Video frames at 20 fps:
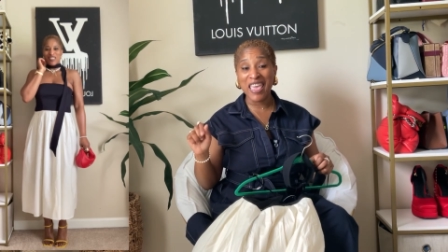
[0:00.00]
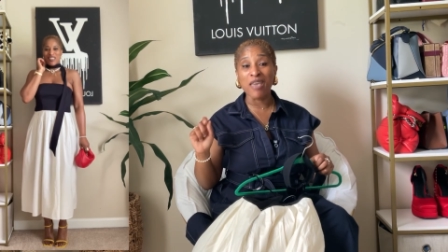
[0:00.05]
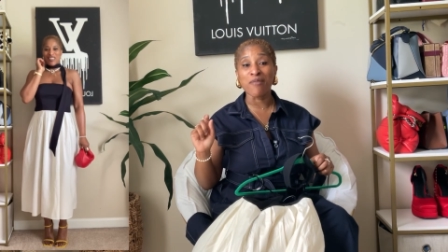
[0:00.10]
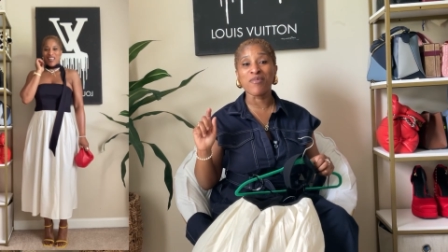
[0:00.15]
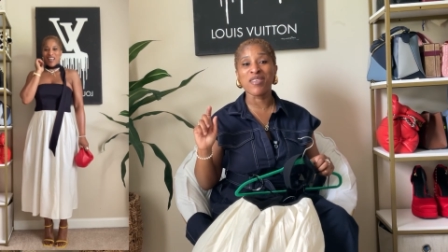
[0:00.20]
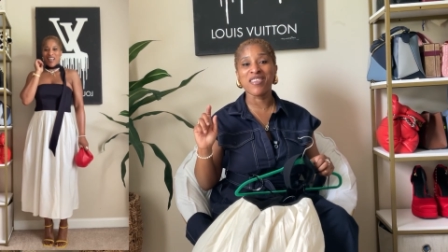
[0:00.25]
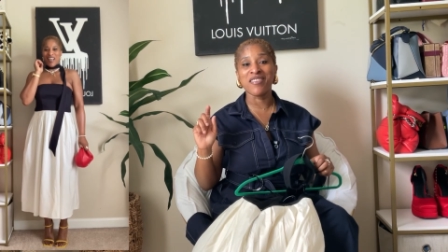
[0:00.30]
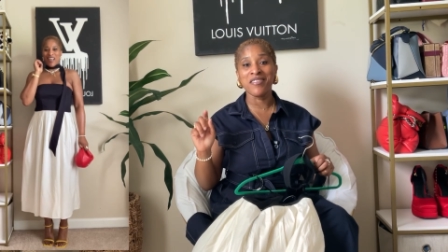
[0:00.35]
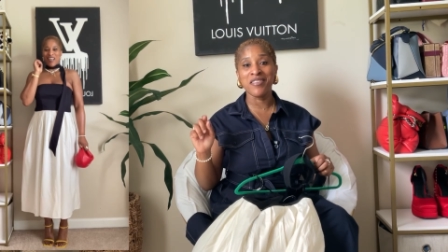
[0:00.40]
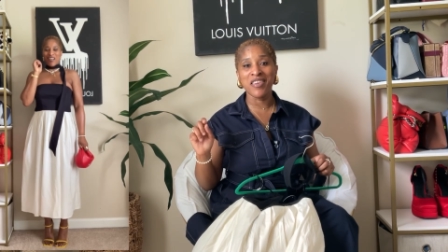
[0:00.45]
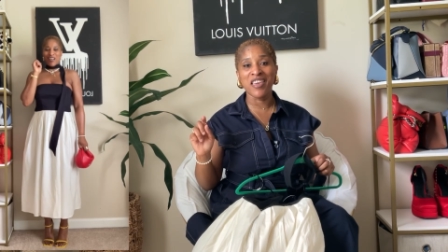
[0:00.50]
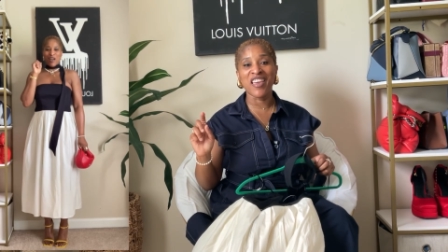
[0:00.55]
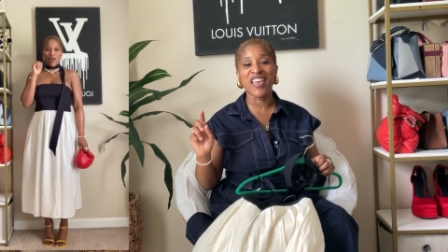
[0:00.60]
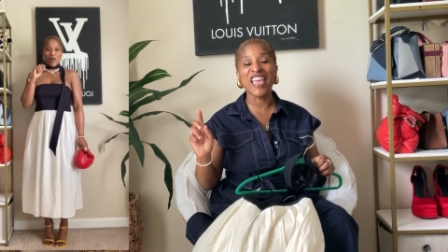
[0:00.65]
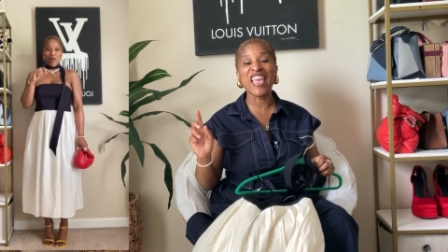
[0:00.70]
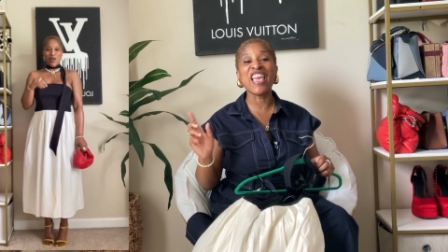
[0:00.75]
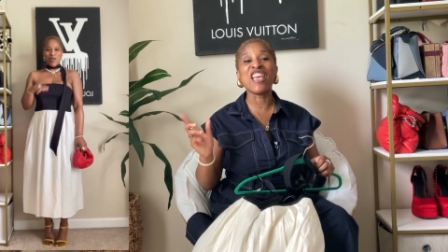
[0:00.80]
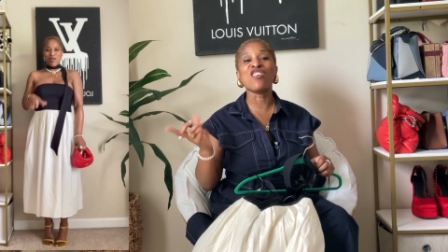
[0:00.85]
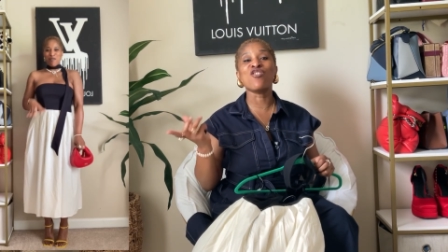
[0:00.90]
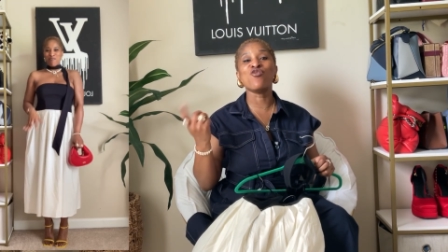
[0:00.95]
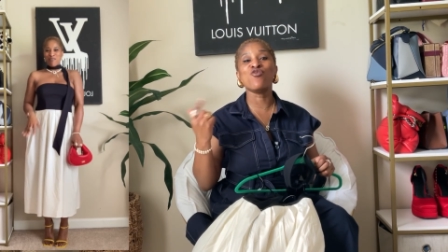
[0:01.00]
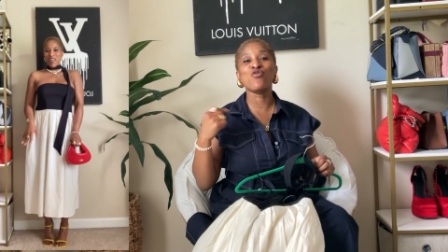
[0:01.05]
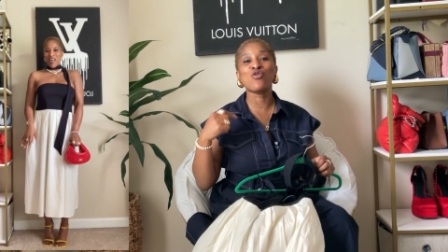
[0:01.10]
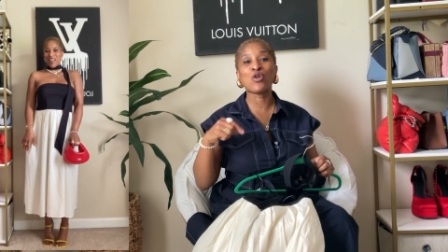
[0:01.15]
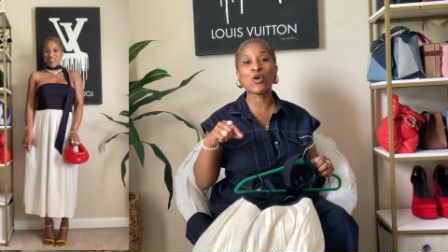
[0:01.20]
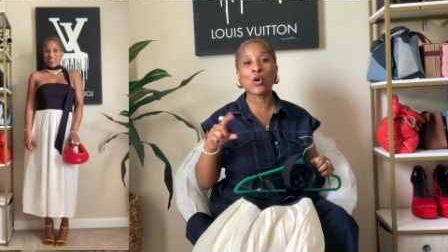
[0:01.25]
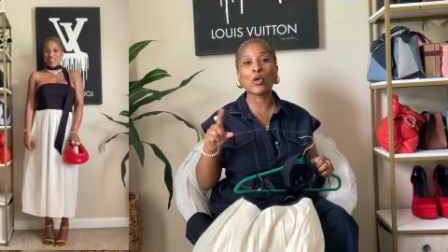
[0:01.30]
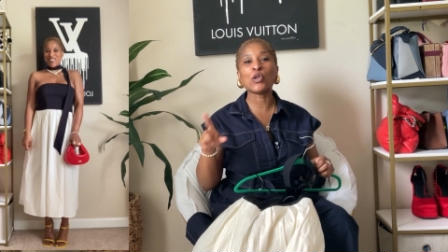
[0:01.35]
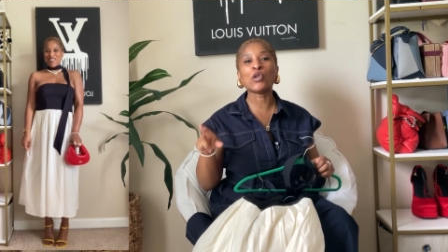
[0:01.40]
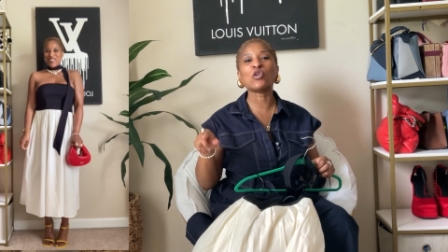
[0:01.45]
am here and you're
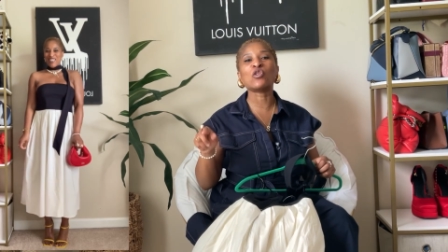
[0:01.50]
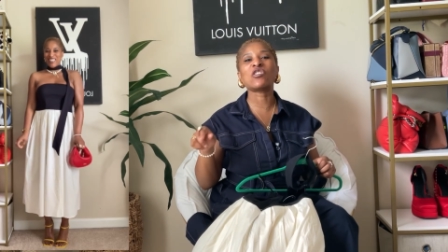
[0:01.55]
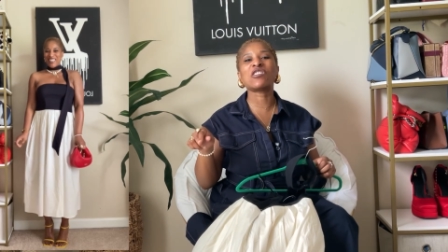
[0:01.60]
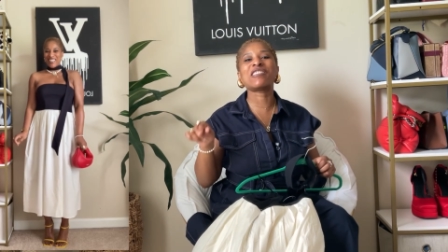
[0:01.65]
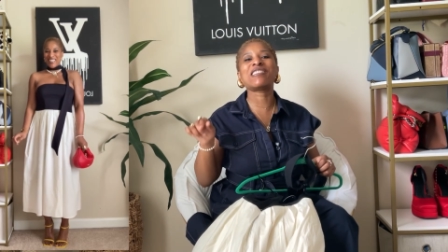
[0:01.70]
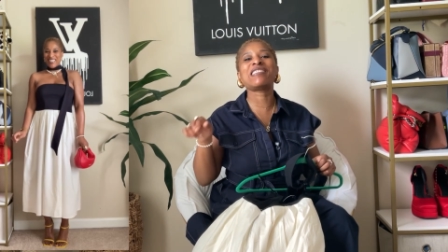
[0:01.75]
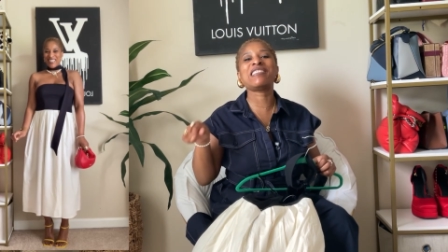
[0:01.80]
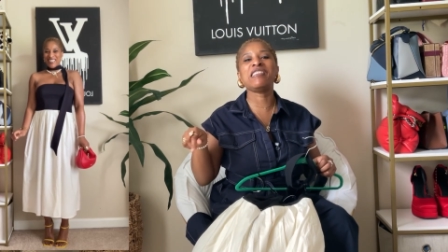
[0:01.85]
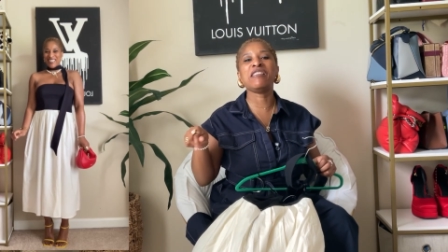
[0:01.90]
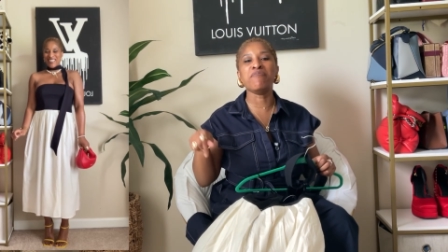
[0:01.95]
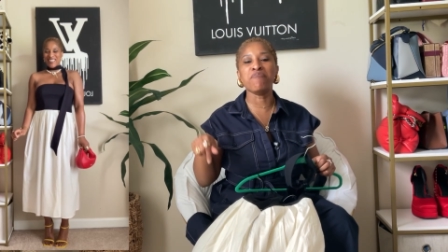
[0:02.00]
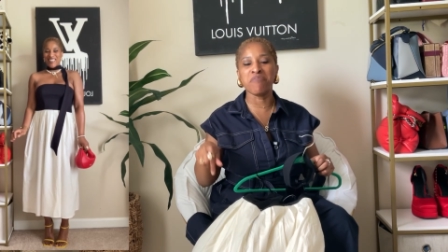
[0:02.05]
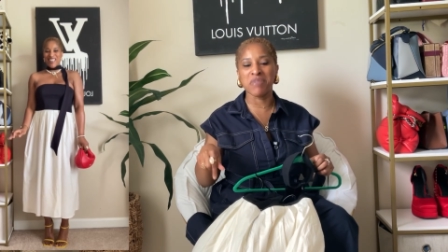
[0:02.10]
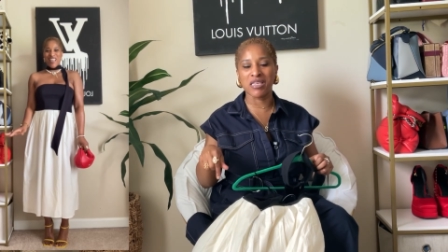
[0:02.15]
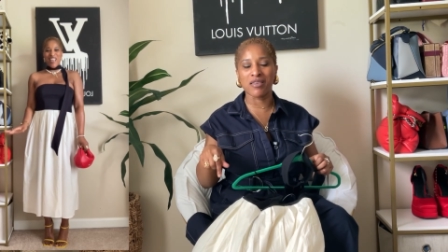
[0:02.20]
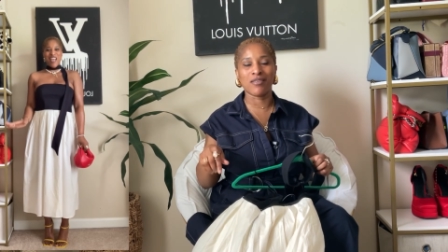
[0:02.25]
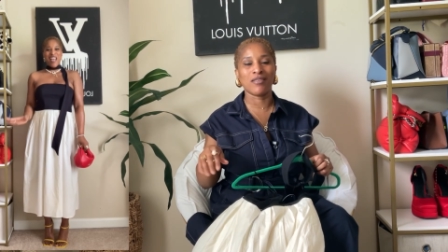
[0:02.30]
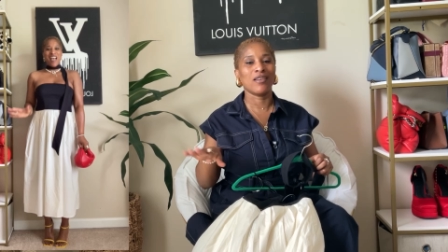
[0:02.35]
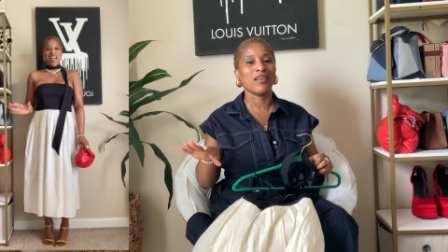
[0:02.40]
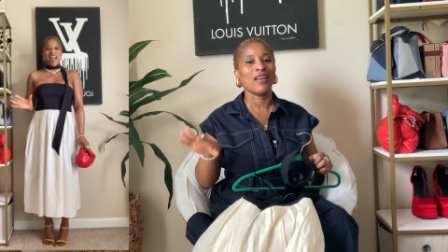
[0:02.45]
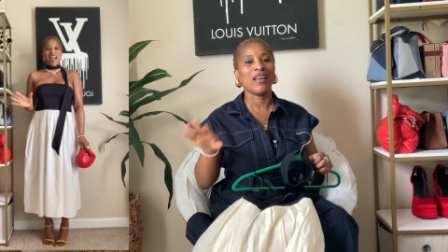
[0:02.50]
going to see me.